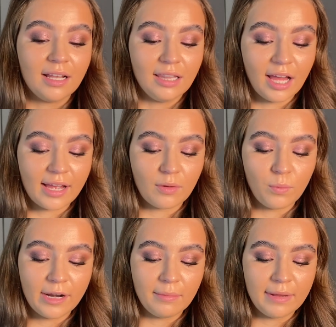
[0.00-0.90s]
Like,
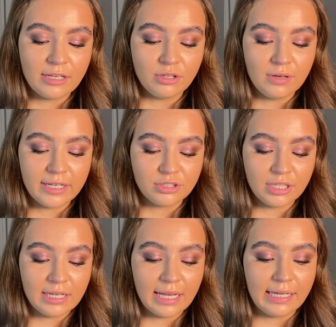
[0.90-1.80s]
when I mean you
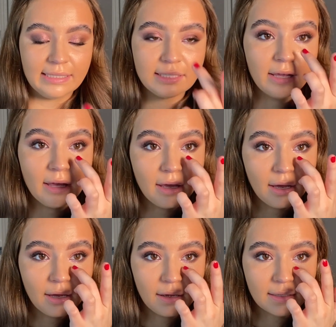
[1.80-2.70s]
literally need
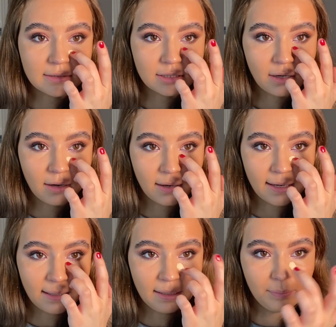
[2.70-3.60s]
a
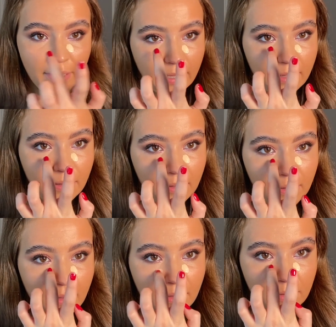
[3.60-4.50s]
tiny bit,
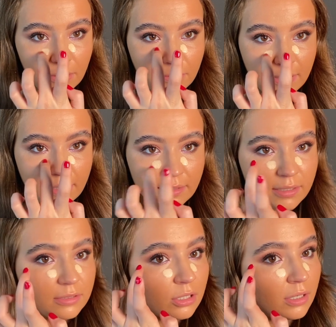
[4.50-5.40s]
you need a
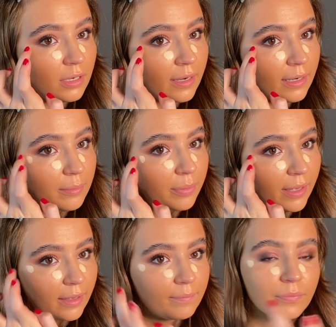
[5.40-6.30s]
tiny
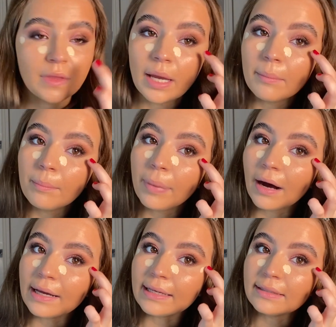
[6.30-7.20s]
bit,
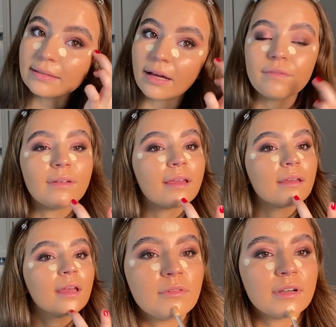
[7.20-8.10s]
but it is
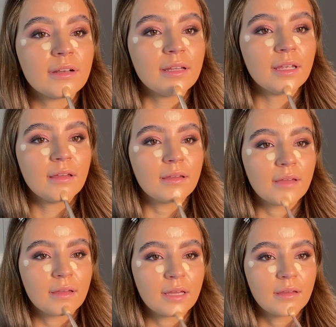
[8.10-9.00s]
lovely. Really
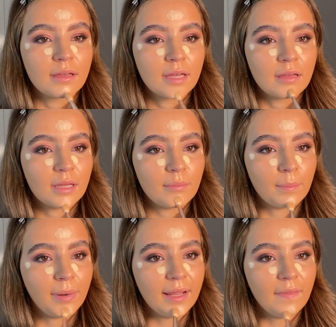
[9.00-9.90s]

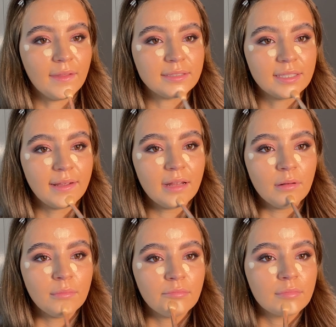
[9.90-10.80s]
blend this
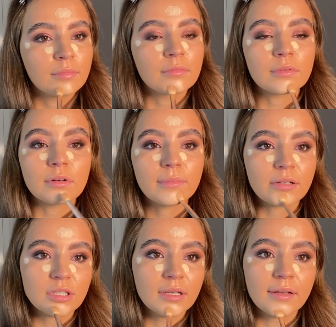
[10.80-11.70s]
in on my
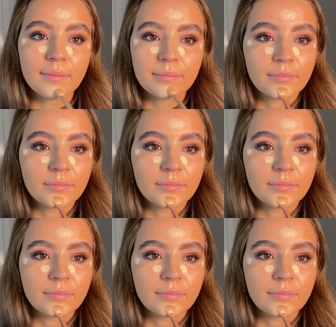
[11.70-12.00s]
chin,